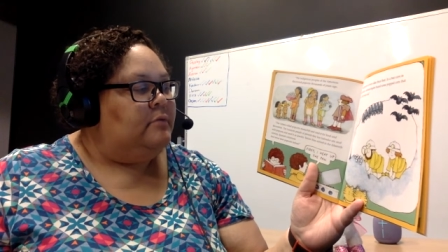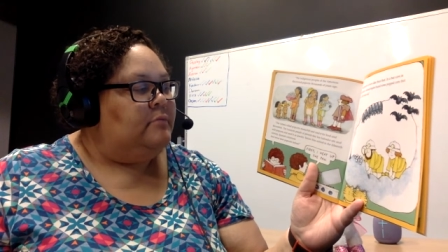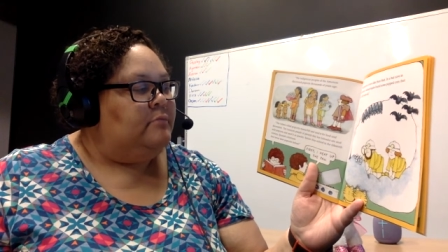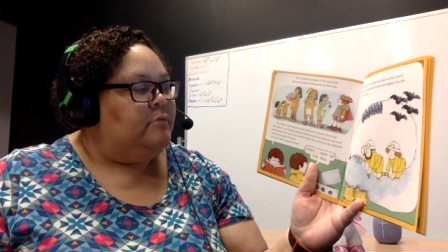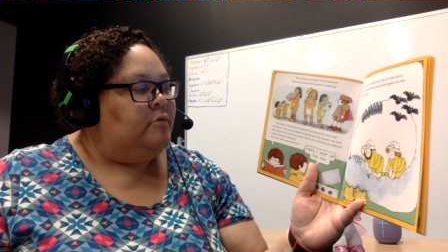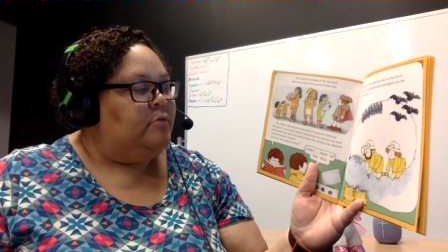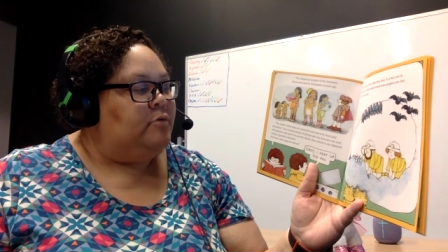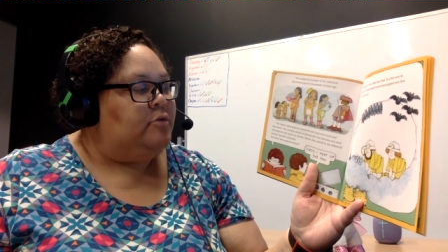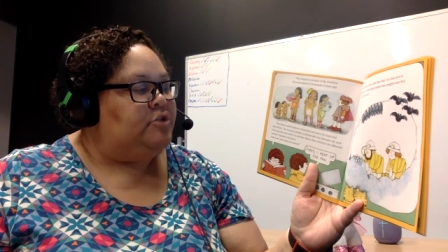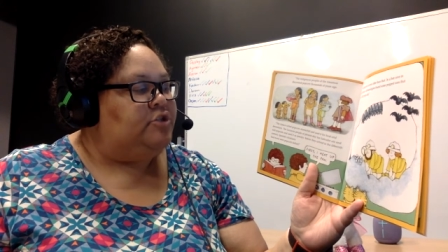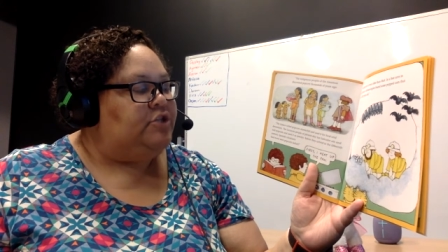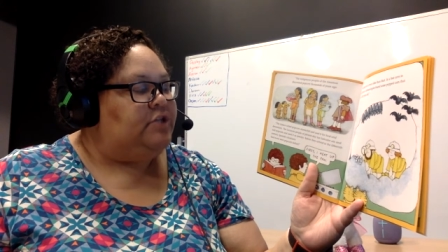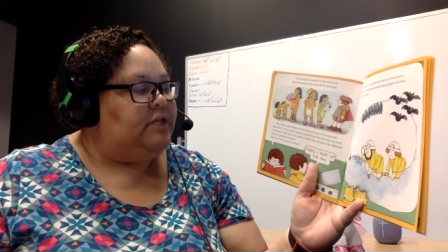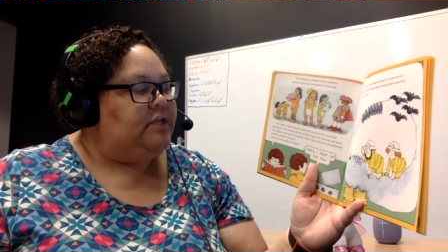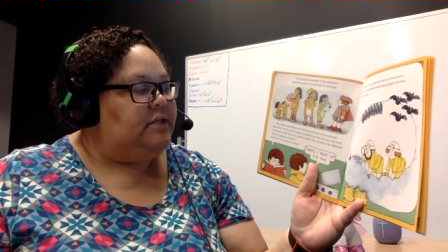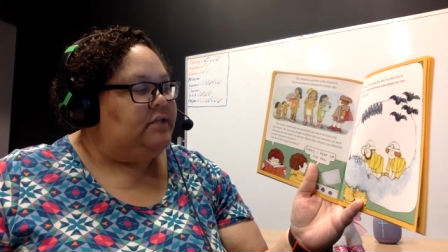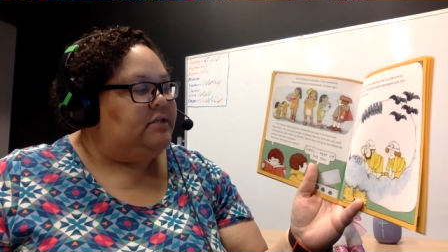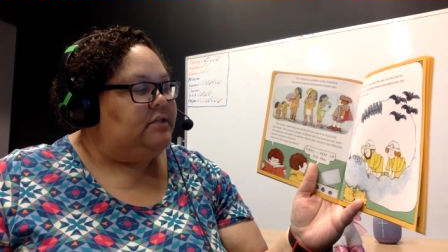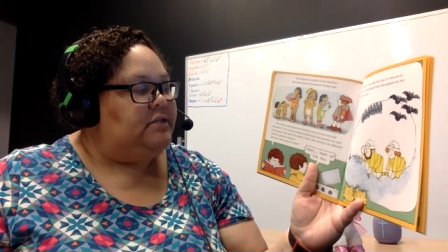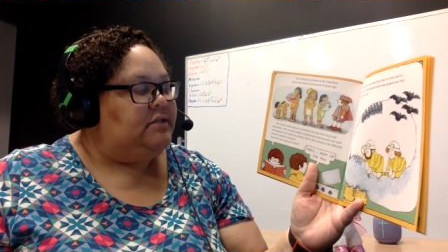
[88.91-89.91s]

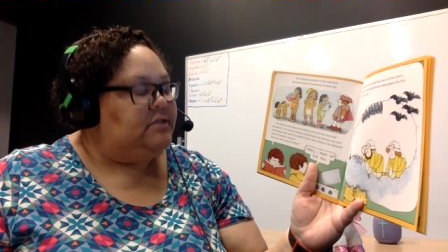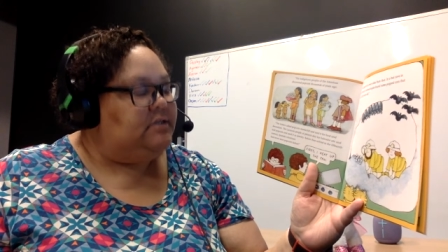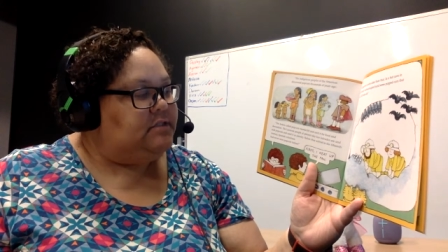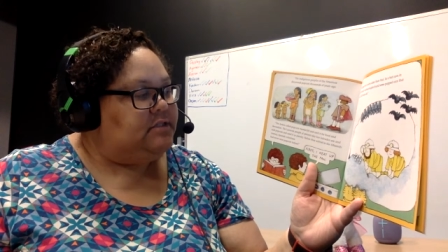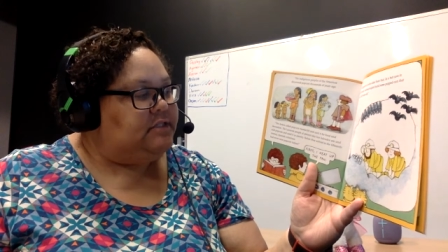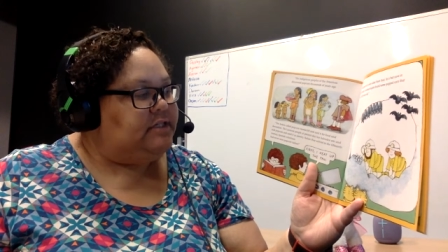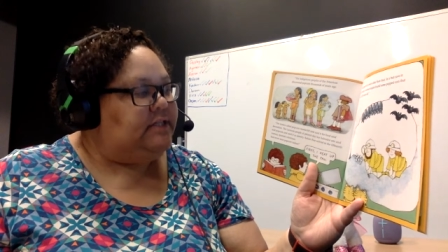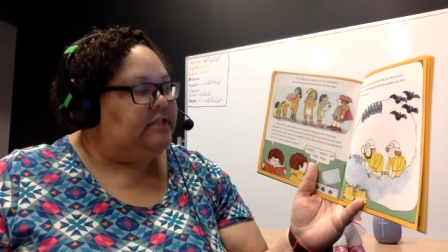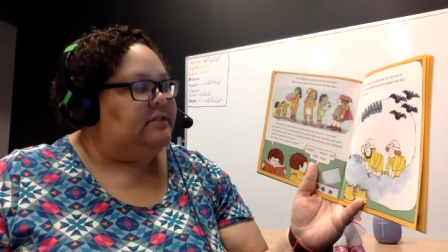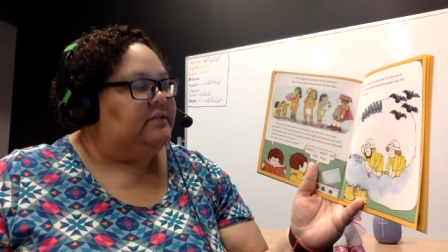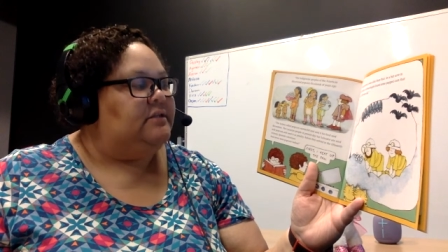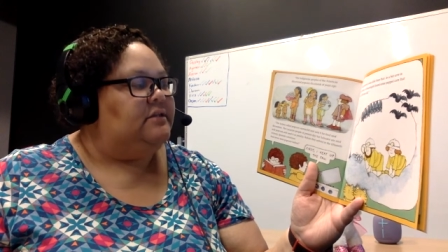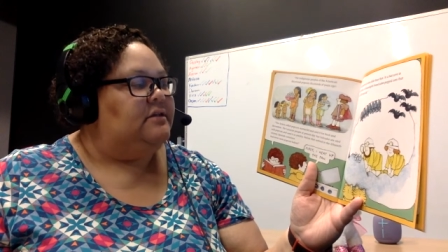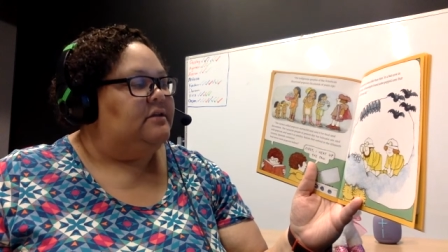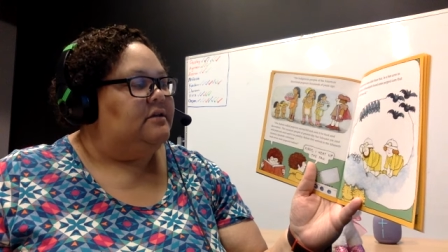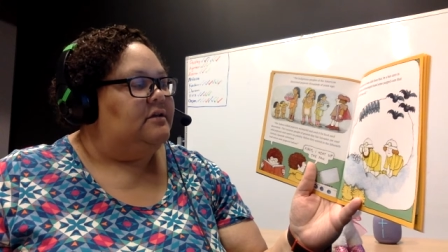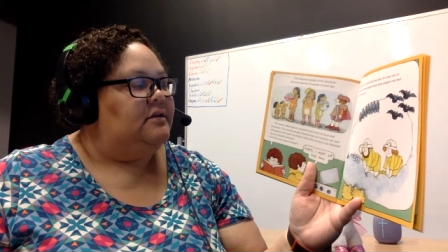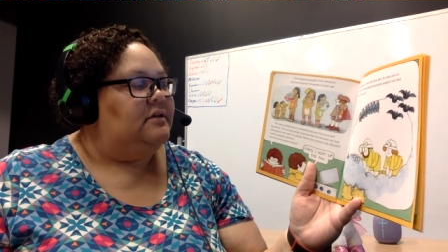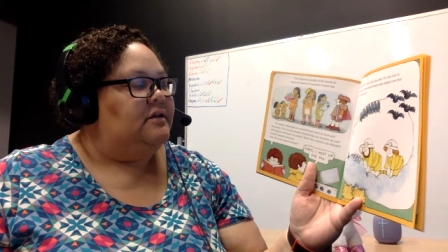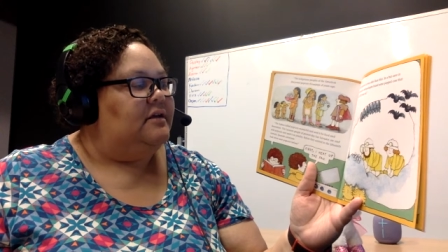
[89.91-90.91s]
momochitl
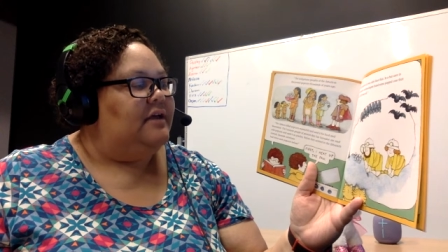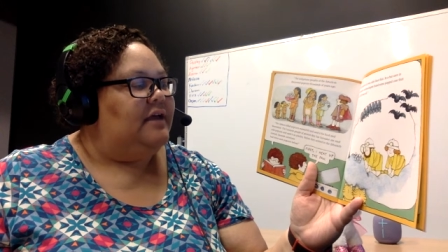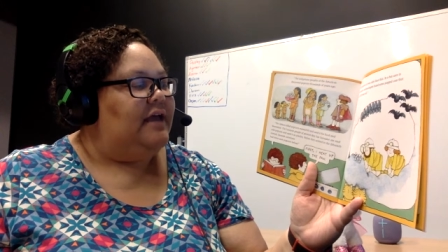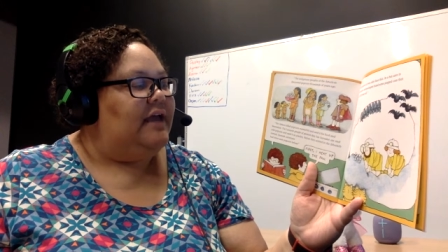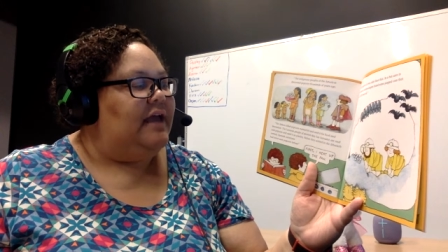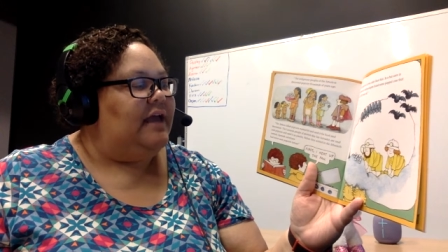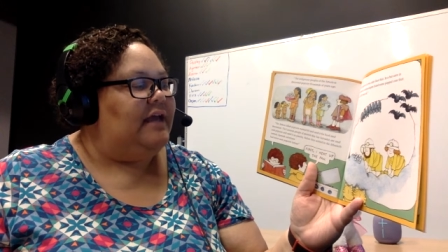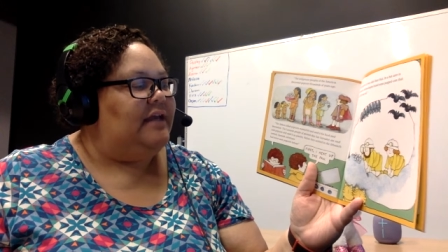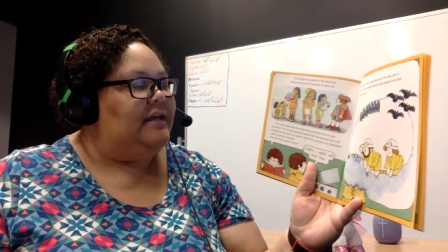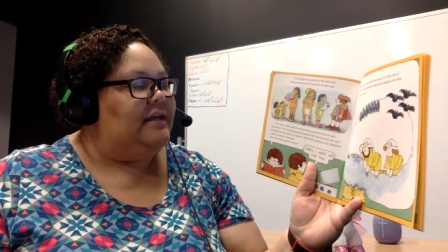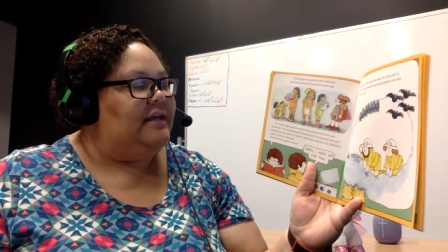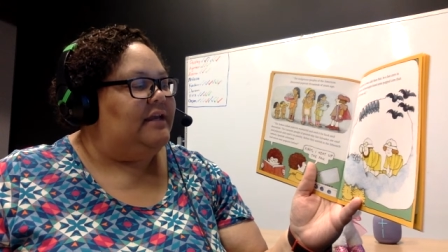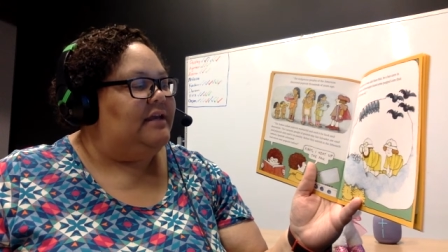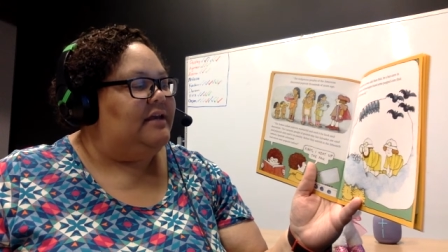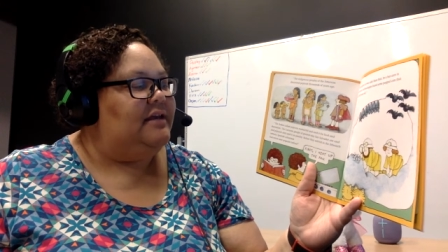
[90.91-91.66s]
and